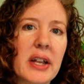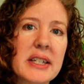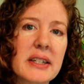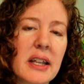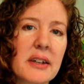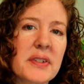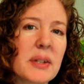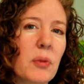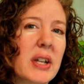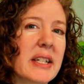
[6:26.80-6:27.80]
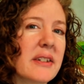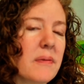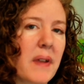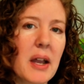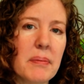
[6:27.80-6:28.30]
Let's think of some ways as
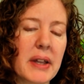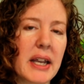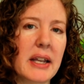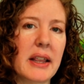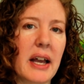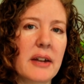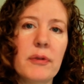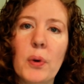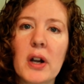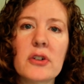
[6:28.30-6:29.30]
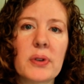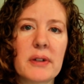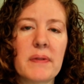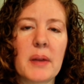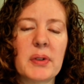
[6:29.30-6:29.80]
a family that if you are
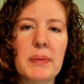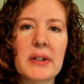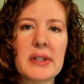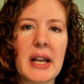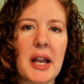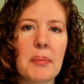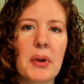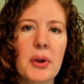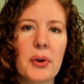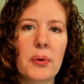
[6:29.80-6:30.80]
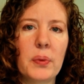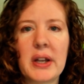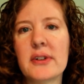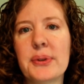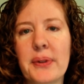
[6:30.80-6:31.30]
doing a family mealtime,
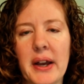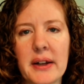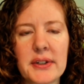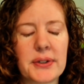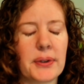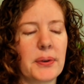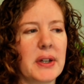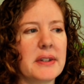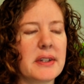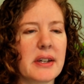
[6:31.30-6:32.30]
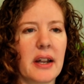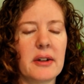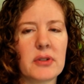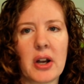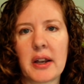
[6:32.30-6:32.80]
we can do that. So instead
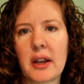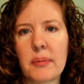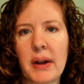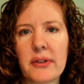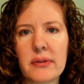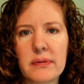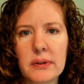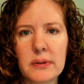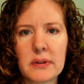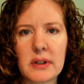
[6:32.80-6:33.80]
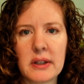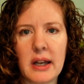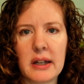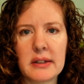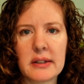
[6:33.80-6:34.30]
of talking about the food,
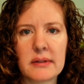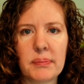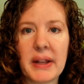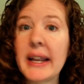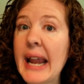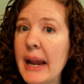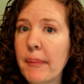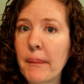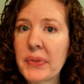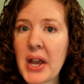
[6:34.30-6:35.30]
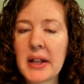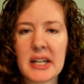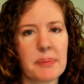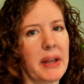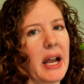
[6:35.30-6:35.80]
let's play a game.
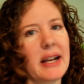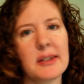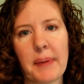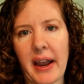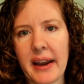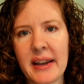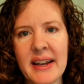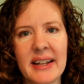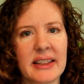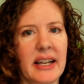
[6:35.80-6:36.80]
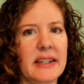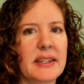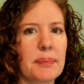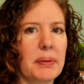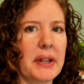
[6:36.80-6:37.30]
Let's play I Spy.
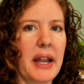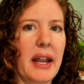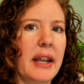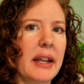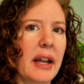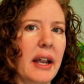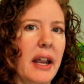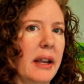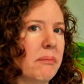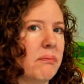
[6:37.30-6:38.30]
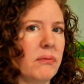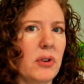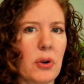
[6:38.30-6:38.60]
Let's play a